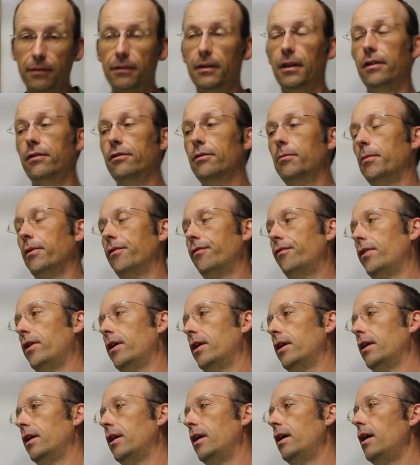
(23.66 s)
That's going to be
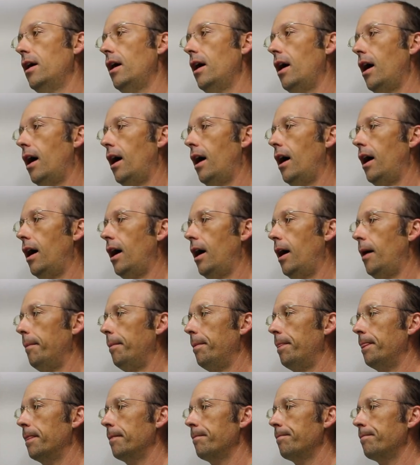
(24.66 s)
fun.
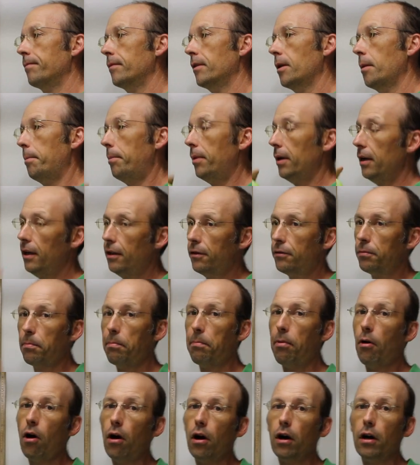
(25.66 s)
Um, but it's
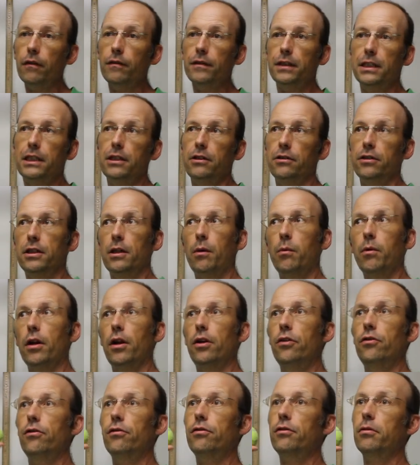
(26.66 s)
part of a series. I want
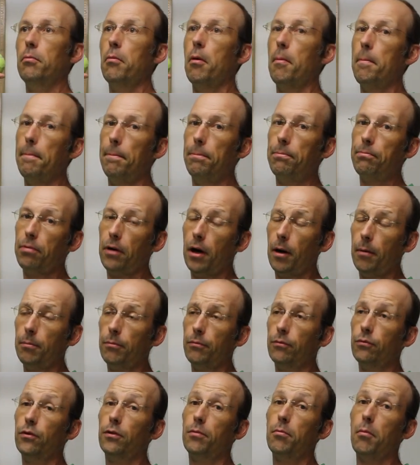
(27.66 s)
to do some
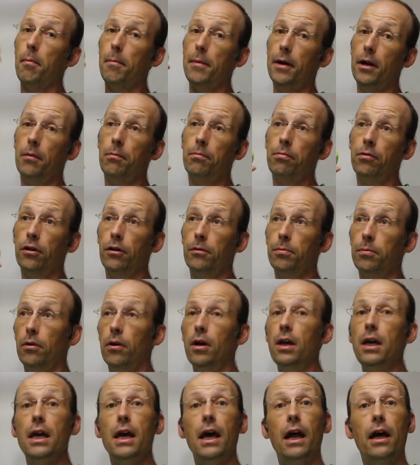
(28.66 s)
problems with momentum principle.
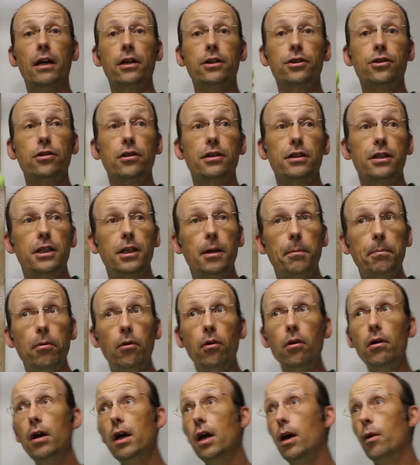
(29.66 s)
And I'm going to start
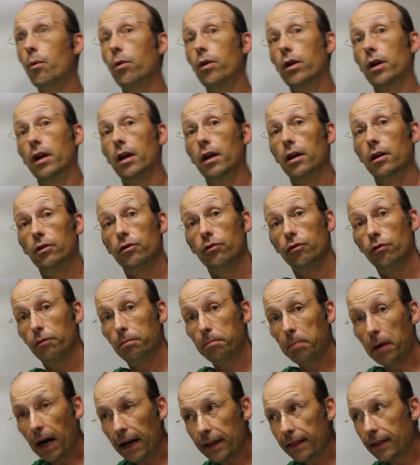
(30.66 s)
simple. We're going to use
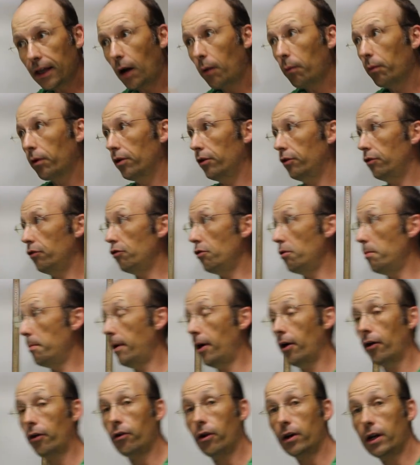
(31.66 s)
Python. We're going to do
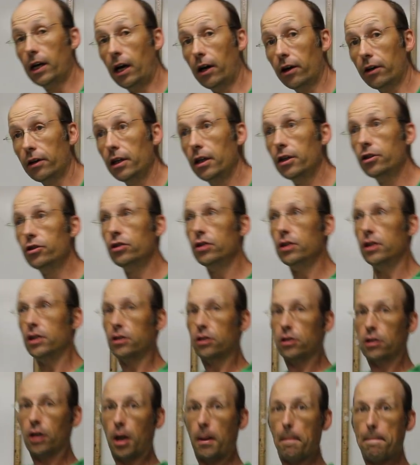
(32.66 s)
numerical calculation.
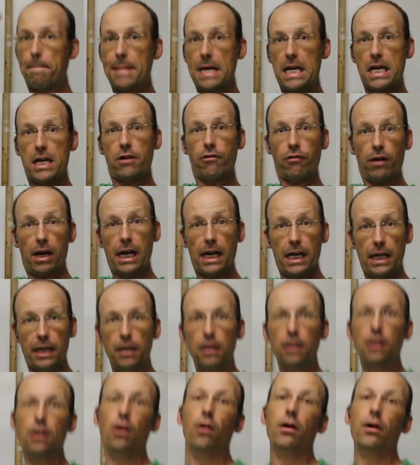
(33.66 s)
It's going to be great.